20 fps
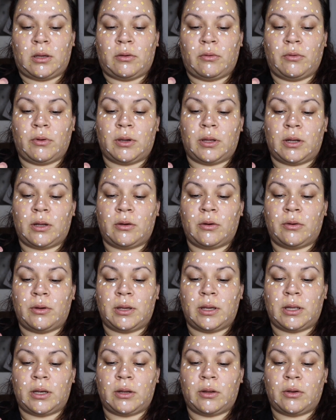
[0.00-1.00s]
We're gonna go
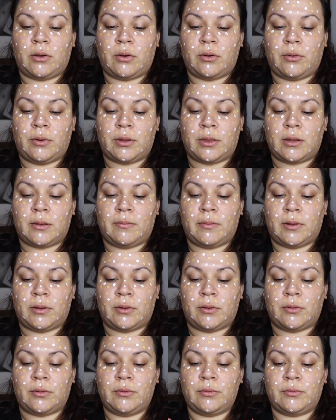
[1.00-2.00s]
in with a
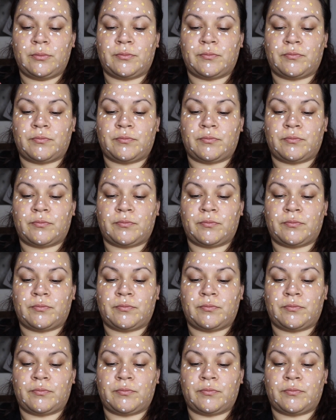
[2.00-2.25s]
blue,